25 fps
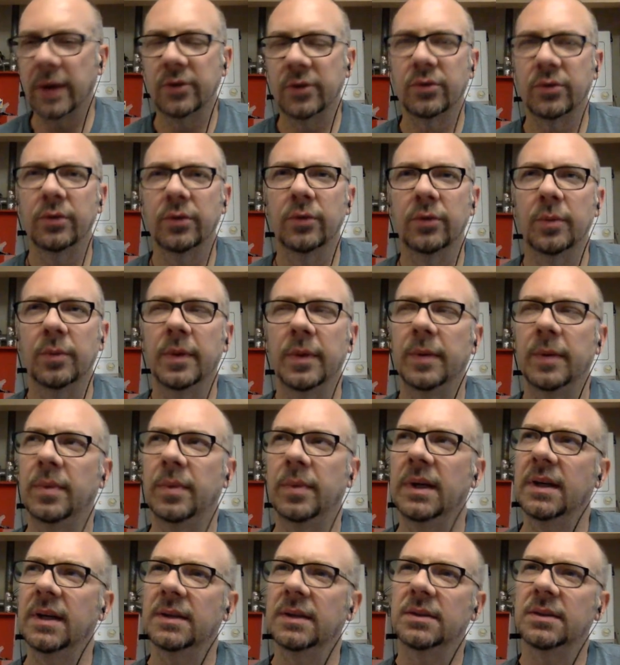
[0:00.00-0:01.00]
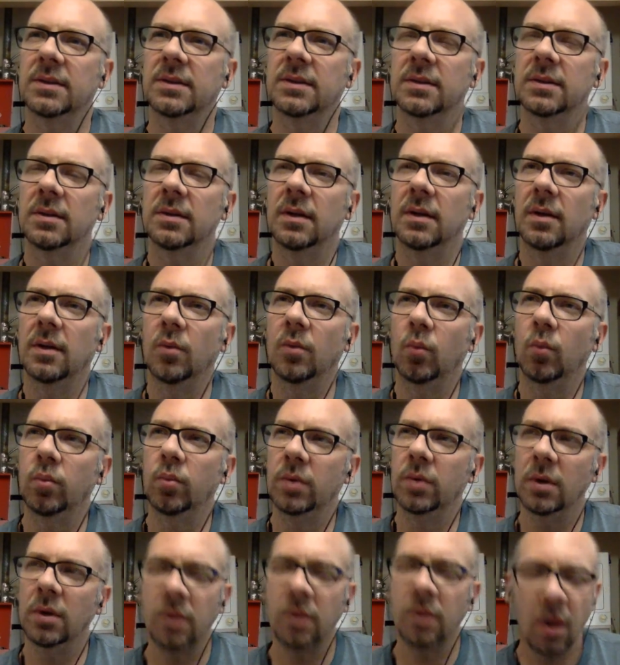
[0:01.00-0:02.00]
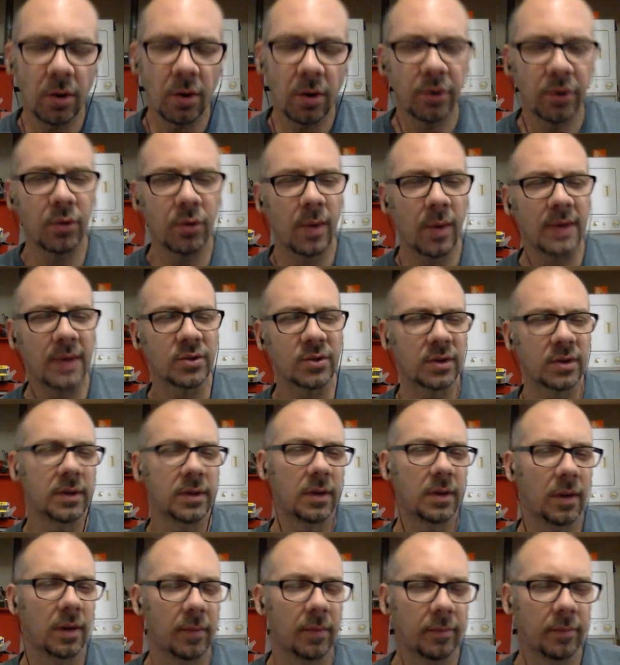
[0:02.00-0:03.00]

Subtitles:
true to me because the longer you actually